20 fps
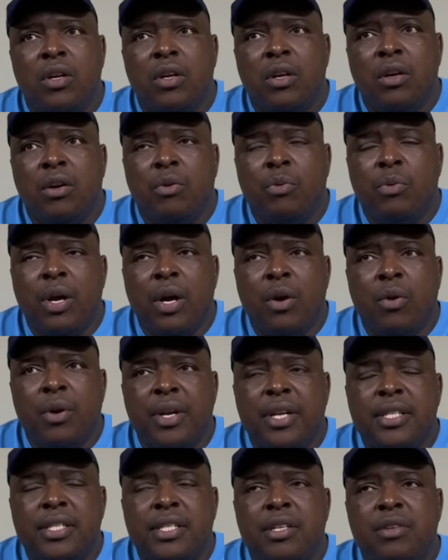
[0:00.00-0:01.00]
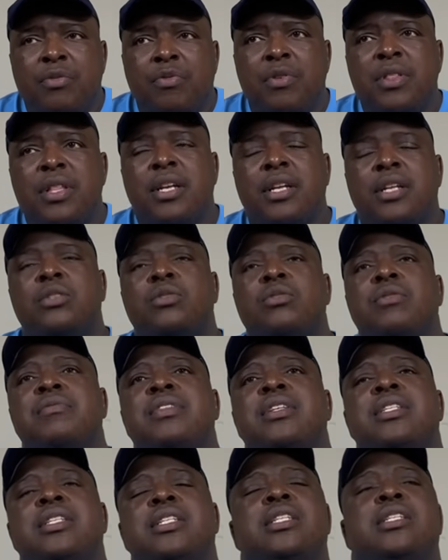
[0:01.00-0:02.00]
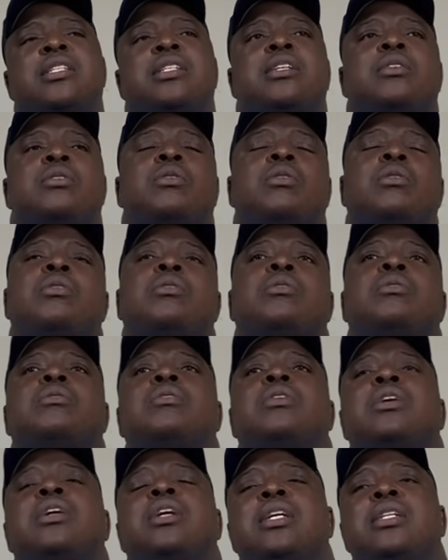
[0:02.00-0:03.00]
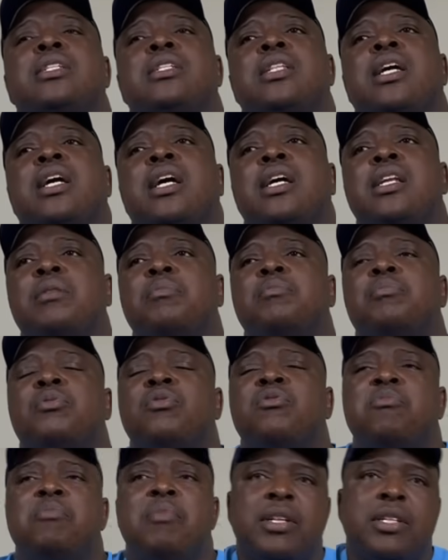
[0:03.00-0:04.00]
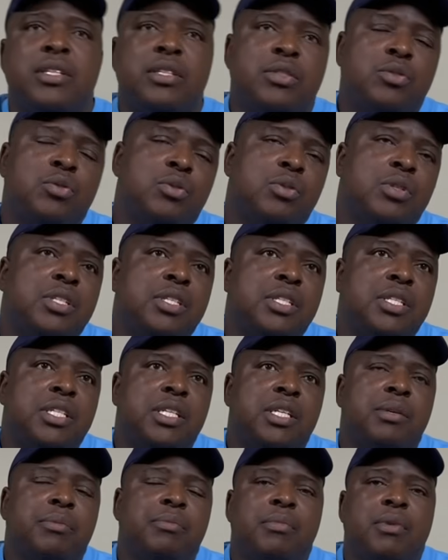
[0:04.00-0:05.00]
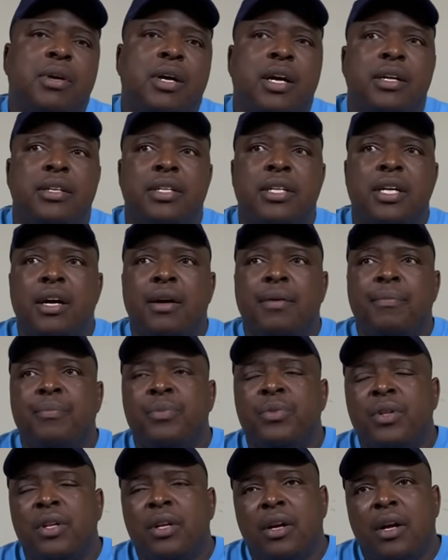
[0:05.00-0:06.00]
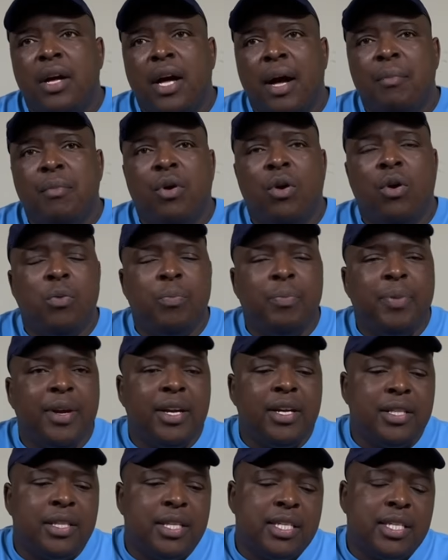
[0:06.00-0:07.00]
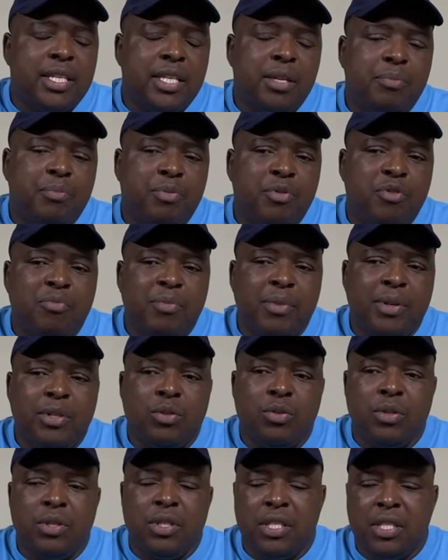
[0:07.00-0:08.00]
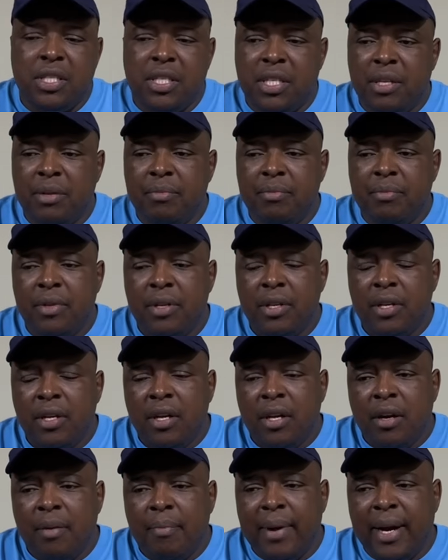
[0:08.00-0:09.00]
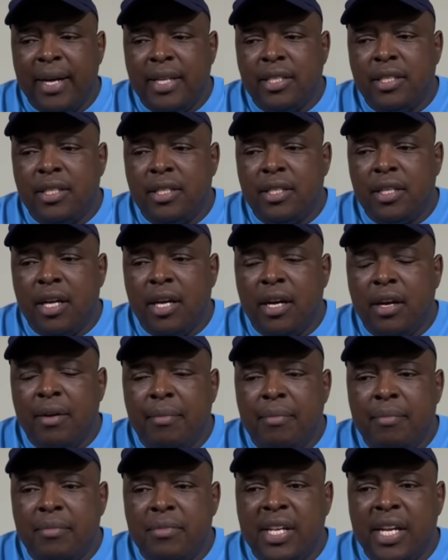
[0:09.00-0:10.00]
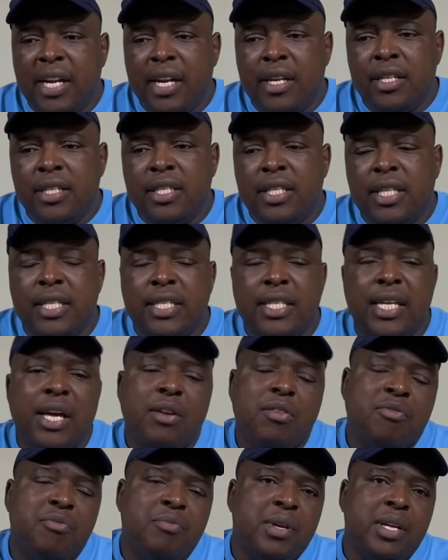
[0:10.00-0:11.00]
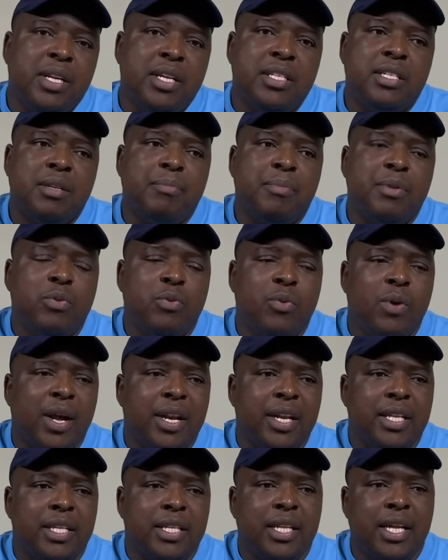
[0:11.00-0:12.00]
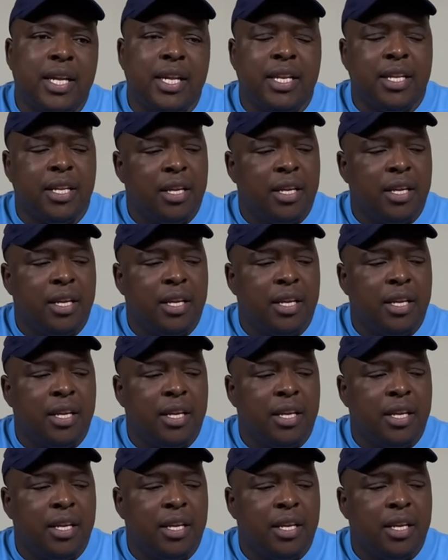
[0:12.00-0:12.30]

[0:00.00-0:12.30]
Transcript: we are going to see for the rest of the season, or is there an improvement to this team? And I'm hoping there's an improvement to this team, but the realistic side of me is a bit worried that